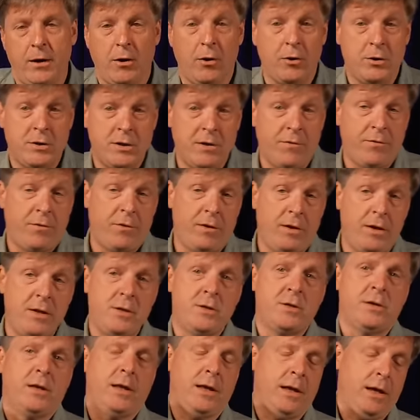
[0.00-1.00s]
or
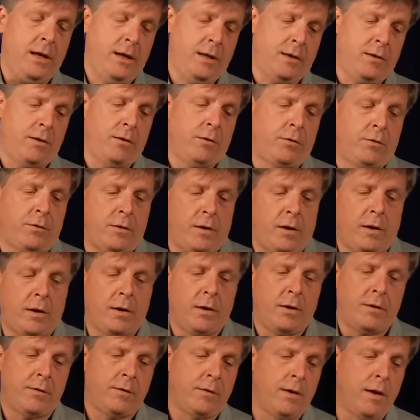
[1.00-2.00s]
differentially hit those
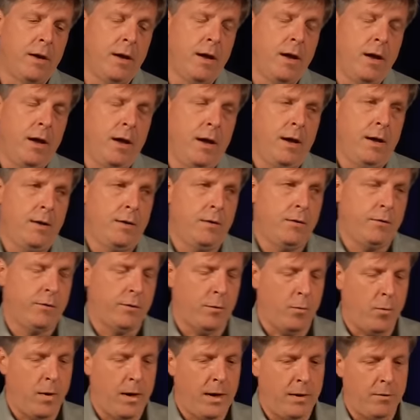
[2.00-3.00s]
targets. And there's
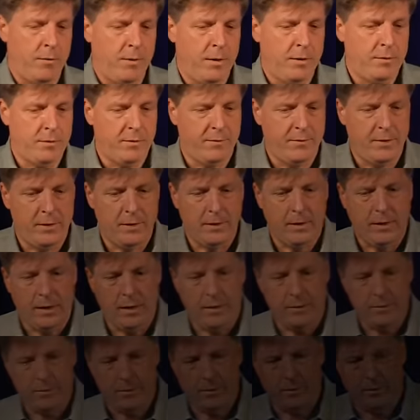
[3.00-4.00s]
a wide range of
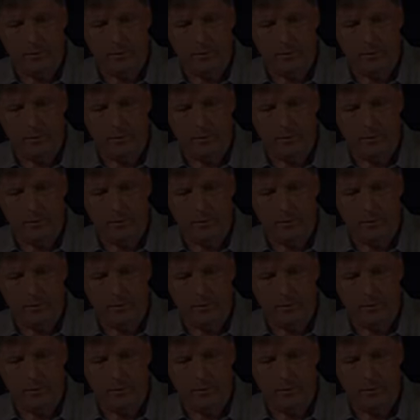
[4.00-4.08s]
indications